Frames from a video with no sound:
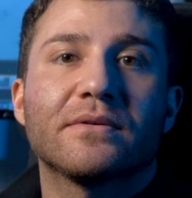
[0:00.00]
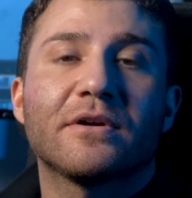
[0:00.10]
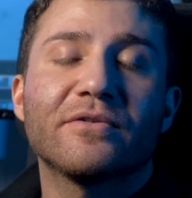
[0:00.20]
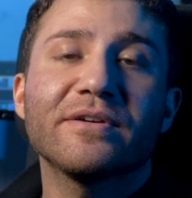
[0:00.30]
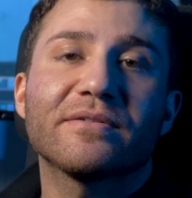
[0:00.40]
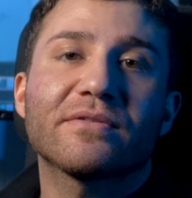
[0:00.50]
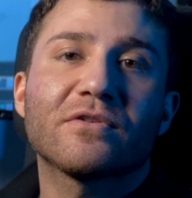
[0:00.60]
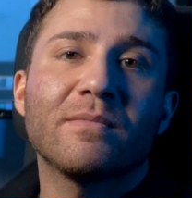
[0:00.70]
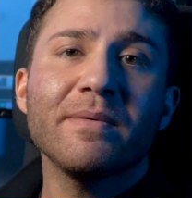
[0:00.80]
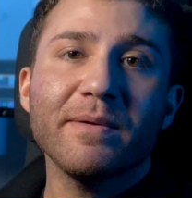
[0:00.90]
All right,
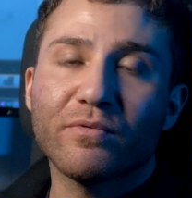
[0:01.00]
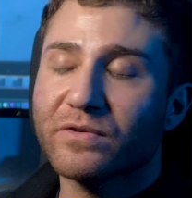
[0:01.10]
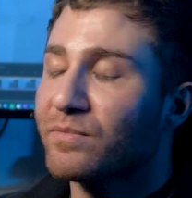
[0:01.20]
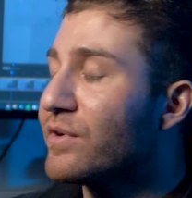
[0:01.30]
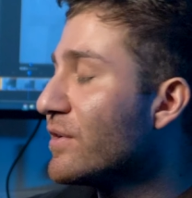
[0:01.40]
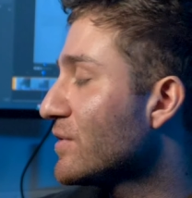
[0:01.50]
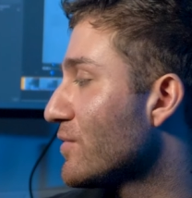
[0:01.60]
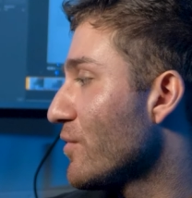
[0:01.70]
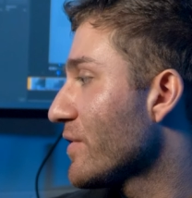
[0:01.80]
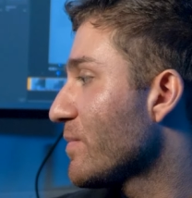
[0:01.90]
so I'm on my post-production
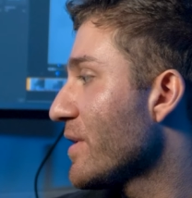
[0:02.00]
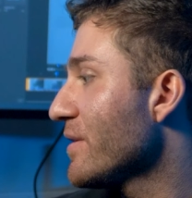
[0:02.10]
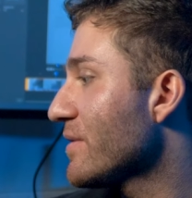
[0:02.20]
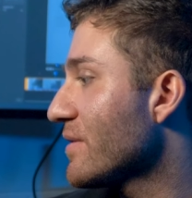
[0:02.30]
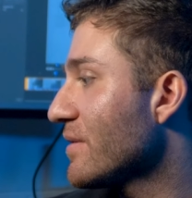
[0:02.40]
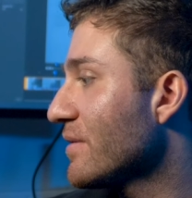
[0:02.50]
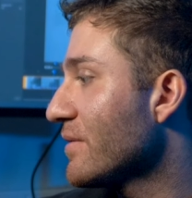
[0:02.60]
workspace,